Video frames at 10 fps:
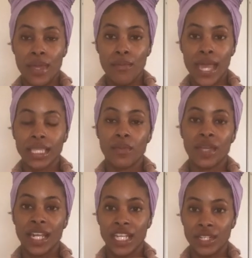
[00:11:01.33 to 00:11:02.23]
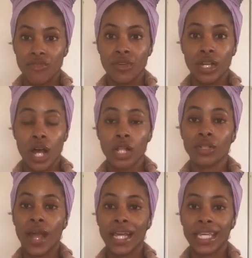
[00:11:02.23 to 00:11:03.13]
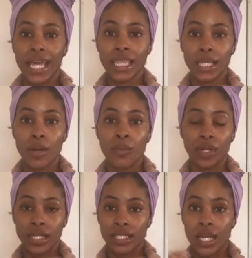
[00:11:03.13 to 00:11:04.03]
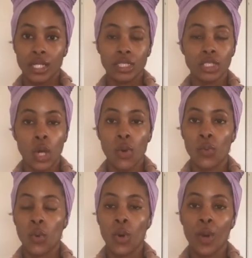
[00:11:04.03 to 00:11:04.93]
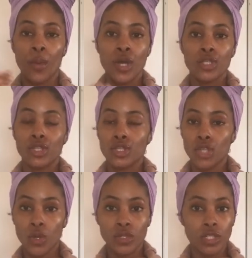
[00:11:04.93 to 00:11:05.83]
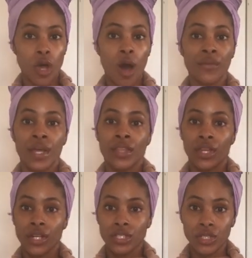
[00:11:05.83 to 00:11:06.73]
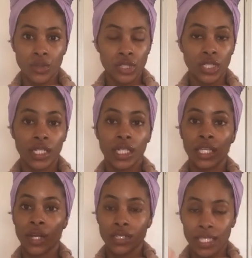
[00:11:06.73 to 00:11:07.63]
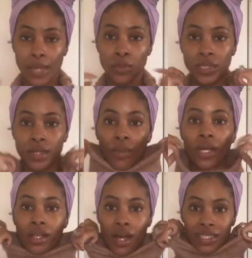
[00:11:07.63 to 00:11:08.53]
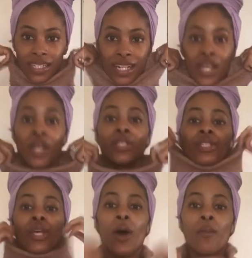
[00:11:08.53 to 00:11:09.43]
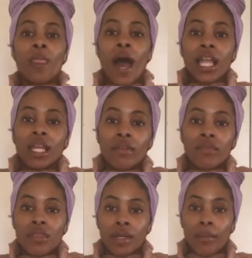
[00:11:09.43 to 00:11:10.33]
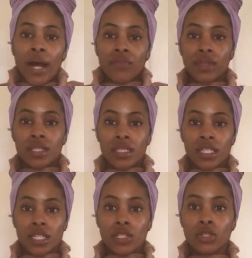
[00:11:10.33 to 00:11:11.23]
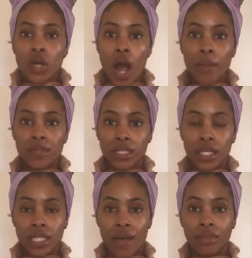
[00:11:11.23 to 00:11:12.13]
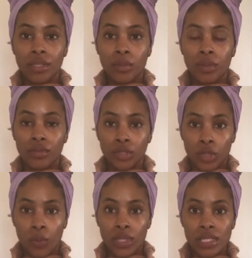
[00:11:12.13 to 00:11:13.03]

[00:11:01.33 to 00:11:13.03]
they make them in a different color, I get them because they are so warm, so soft, they are so chic, they are staples in my closet. So, I love everything about this. It is cropped, it does have a little bit of a dolman